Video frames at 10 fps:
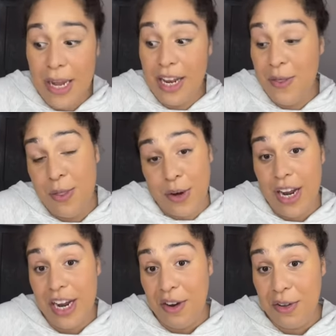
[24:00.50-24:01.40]
I mean, they're
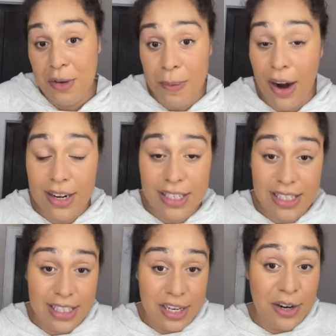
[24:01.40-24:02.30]
here, the
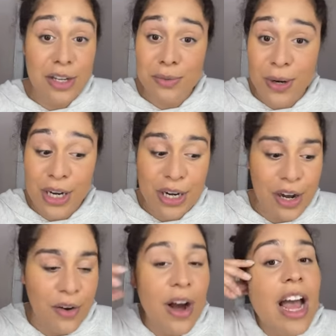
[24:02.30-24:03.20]
product is here, it's ready to
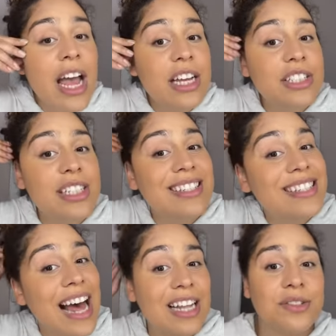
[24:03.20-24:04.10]
go. It's just
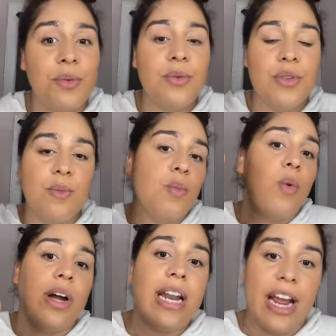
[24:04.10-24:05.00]
that's
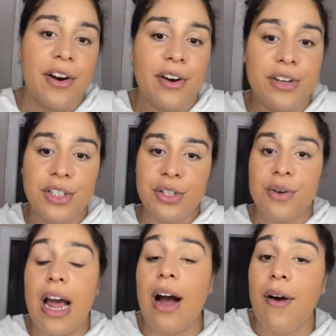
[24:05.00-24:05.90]
one error.
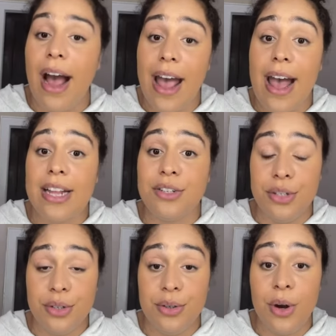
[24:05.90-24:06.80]
So now I had
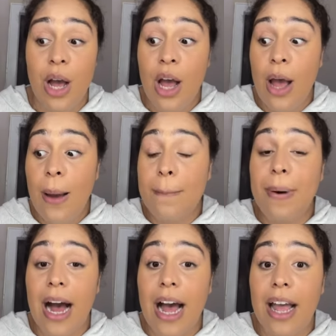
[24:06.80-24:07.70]
to
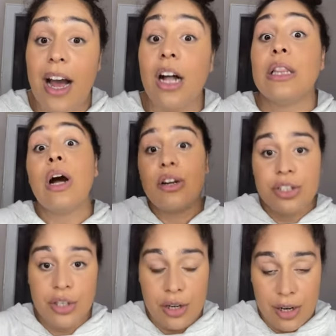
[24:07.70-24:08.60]
by a
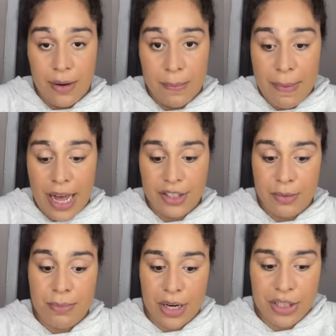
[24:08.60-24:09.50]
larger batch
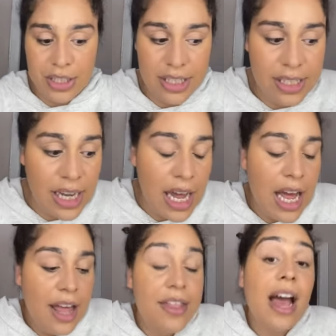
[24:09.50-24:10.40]
of brushes.
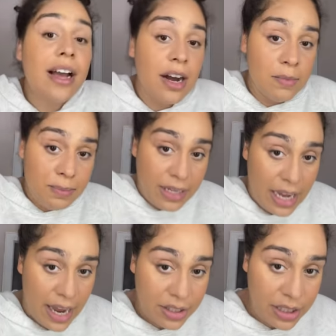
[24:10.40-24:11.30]
That
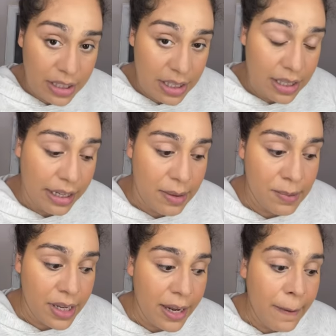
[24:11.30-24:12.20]
company actually did the
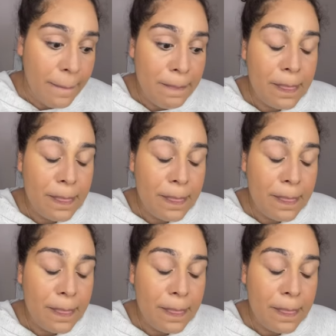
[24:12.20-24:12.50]
labeling,